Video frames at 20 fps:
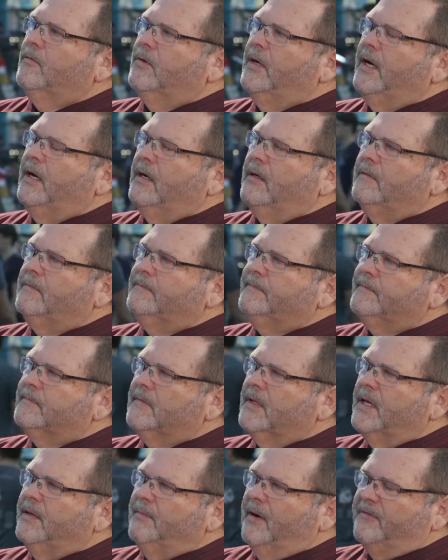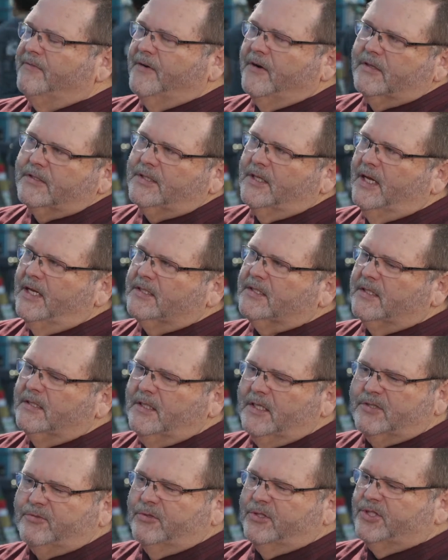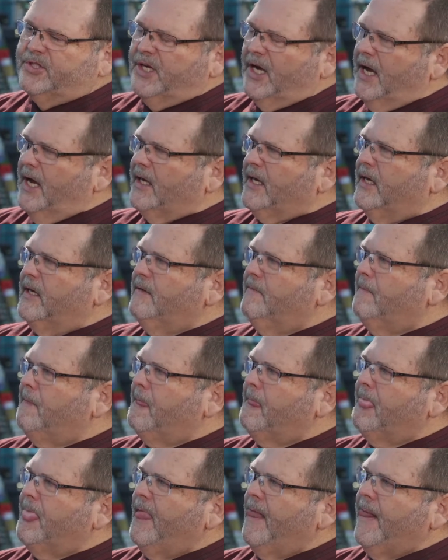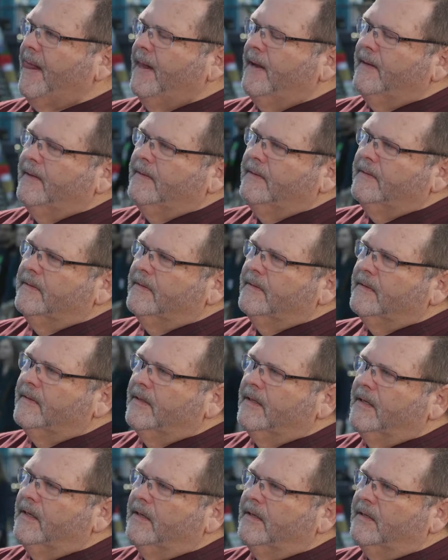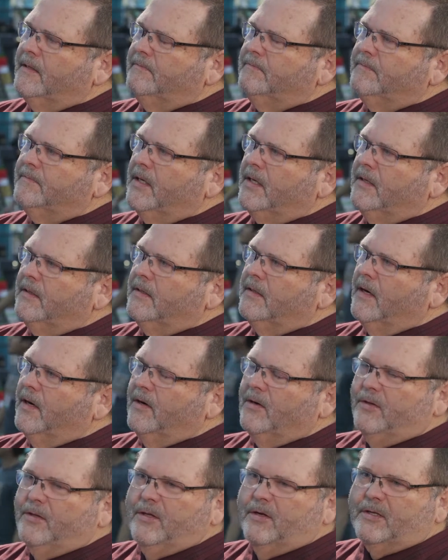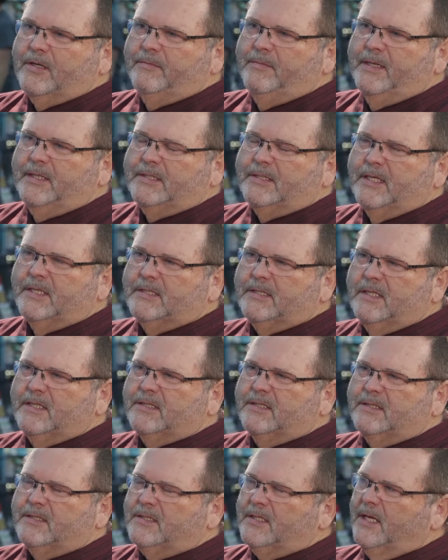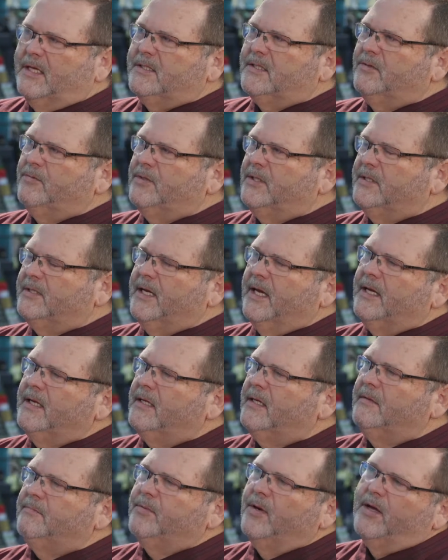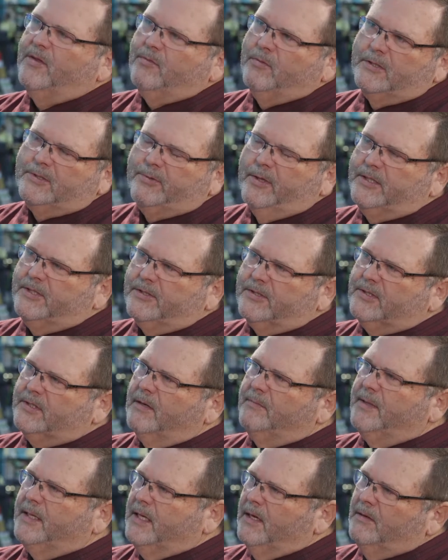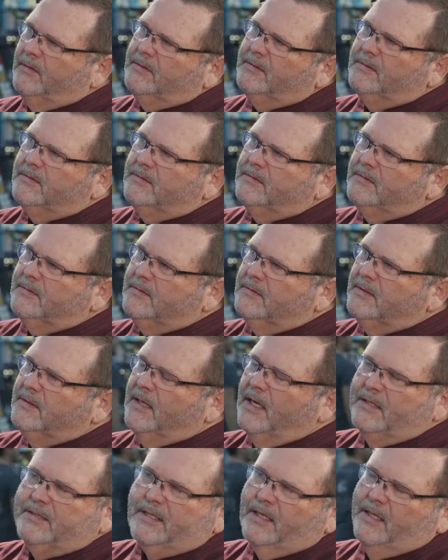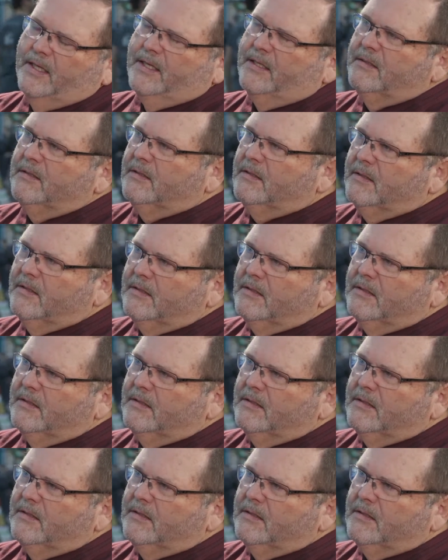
Well, in my first lesson, this was shocking. Um, Arnold looked at me and says, "Listen, Stacey, when you take a deep breath, which way does your stomach go?" I said, "In."